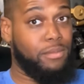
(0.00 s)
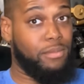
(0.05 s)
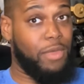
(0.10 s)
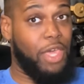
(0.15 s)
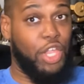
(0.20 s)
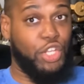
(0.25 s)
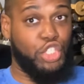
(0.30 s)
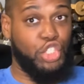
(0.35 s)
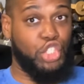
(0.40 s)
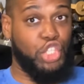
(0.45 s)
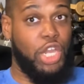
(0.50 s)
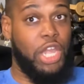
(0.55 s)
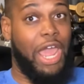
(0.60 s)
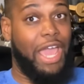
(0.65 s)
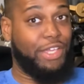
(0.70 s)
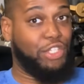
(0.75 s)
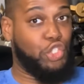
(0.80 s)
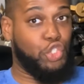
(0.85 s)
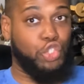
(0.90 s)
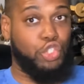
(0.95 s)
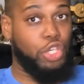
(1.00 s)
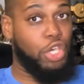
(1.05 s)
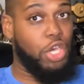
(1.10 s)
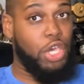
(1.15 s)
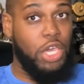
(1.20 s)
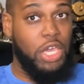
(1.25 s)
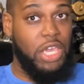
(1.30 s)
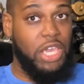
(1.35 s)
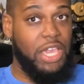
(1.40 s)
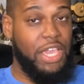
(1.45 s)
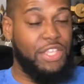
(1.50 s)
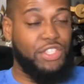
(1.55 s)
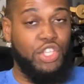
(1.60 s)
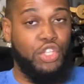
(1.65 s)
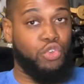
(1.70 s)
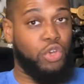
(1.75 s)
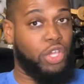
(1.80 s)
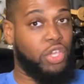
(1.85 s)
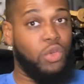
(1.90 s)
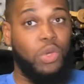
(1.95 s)
That's just a nice, easy
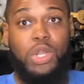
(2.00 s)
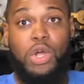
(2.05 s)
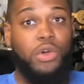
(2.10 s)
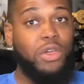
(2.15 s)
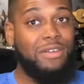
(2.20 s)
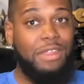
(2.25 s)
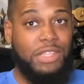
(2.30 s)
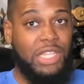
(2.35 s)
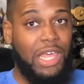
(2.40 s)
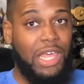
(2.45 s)
trick. You don't even have to, like,